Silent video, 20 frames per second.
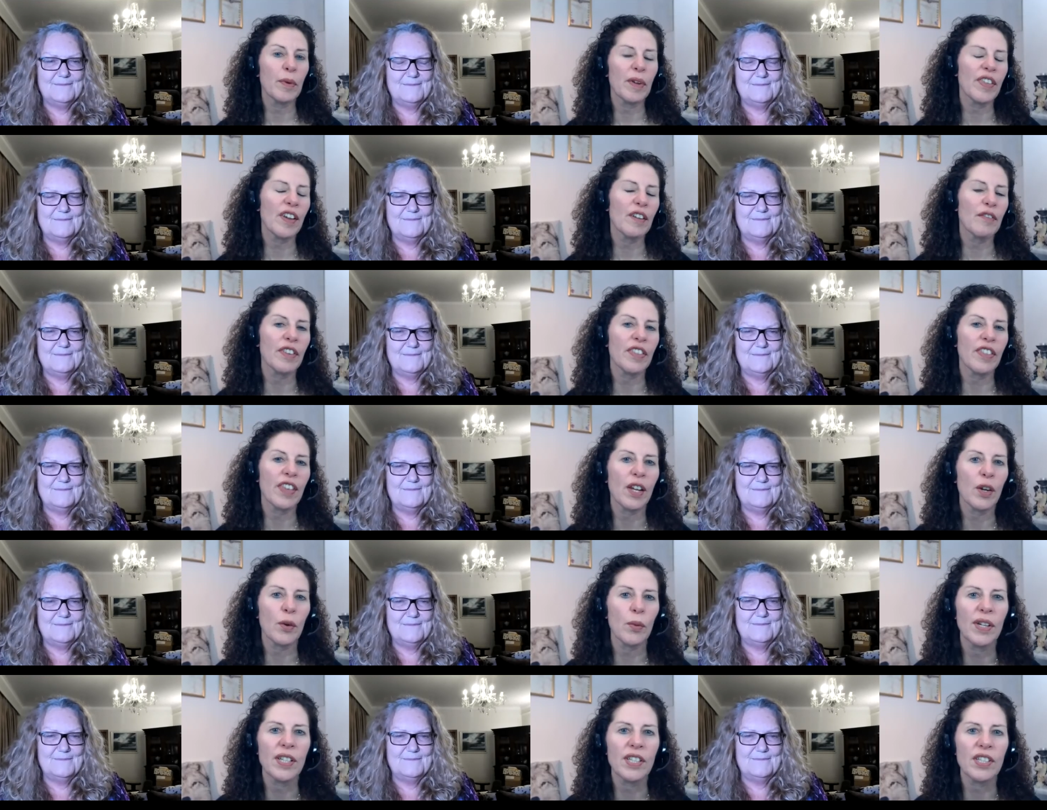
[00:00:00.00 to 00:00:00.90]
Speaker 1: with everything
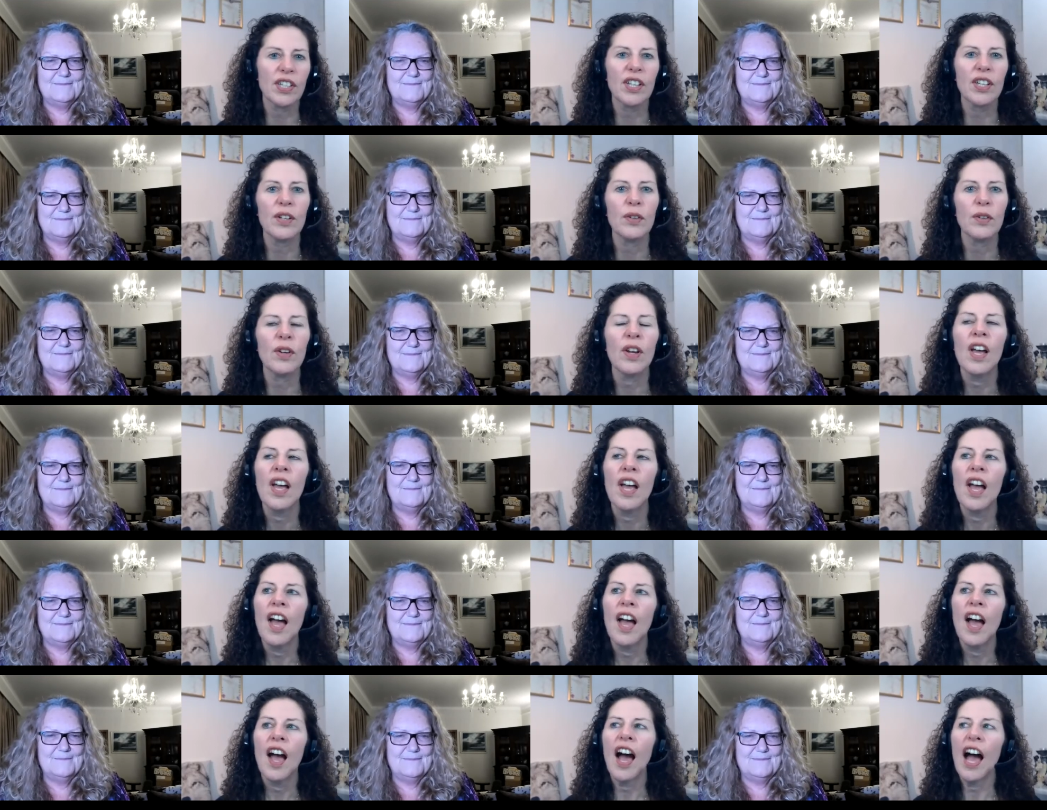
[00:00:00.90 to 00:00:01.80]
we do
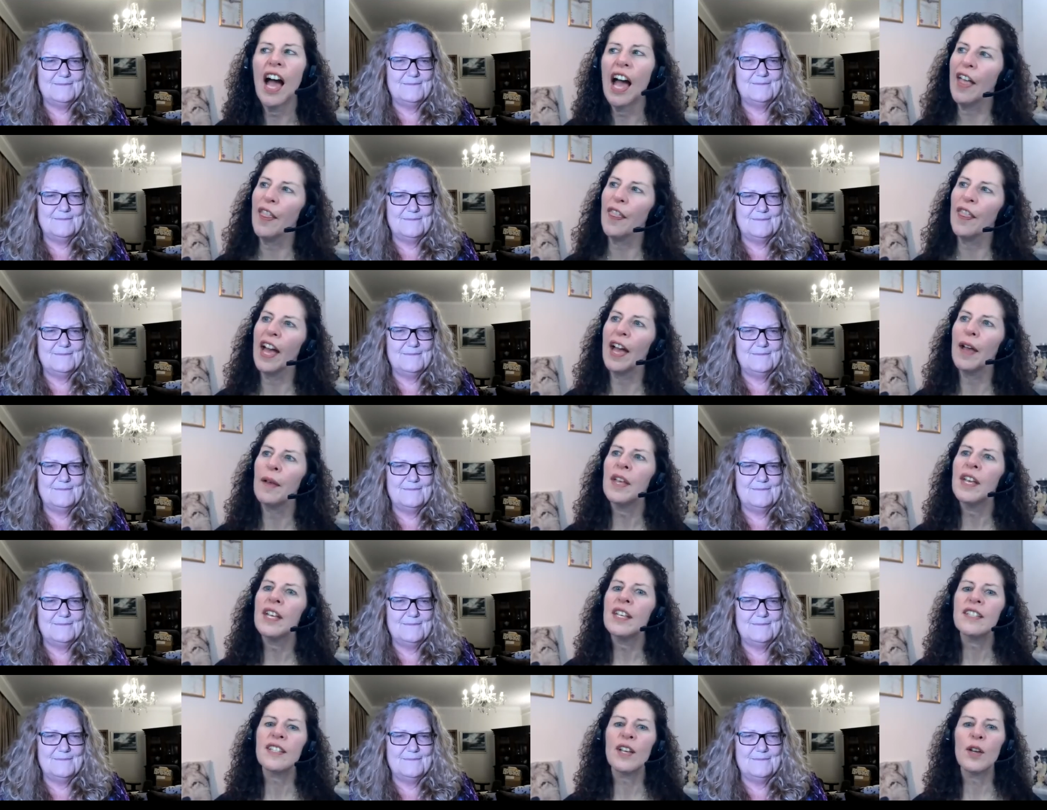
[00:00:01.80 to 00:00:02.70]
and that.
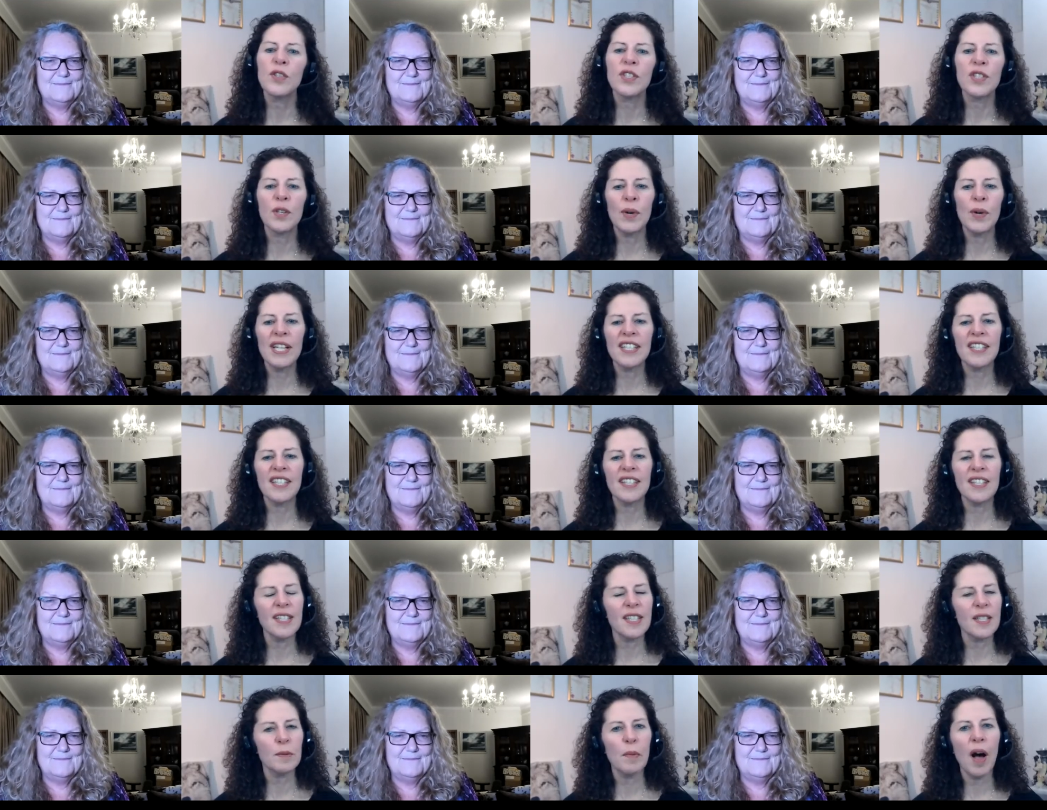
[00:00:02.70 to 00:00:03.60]
So, so where does
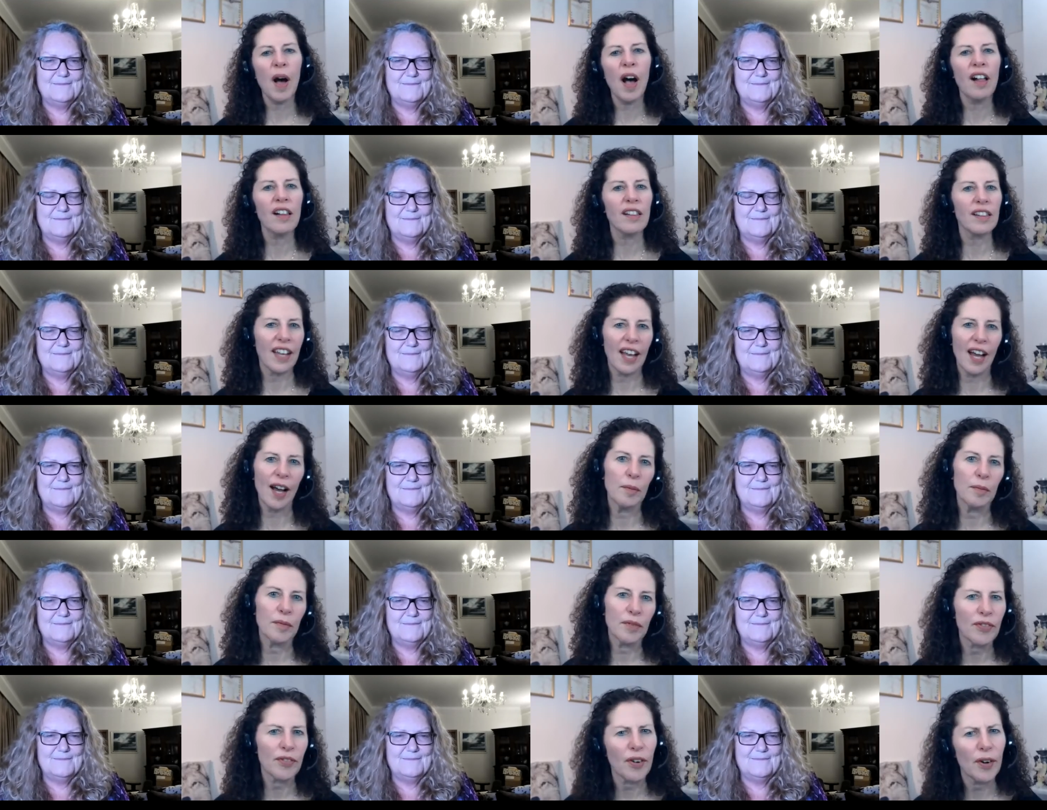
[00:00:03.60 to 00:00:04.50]
the smile
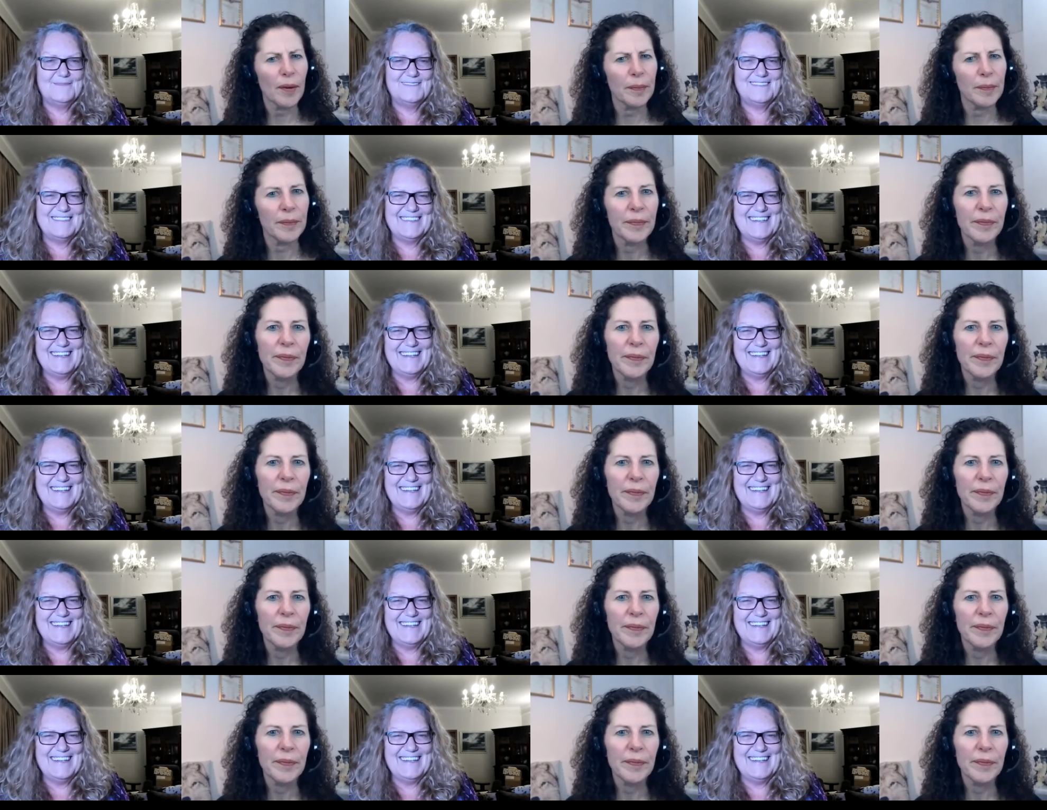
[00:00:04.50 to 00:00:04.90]
come from?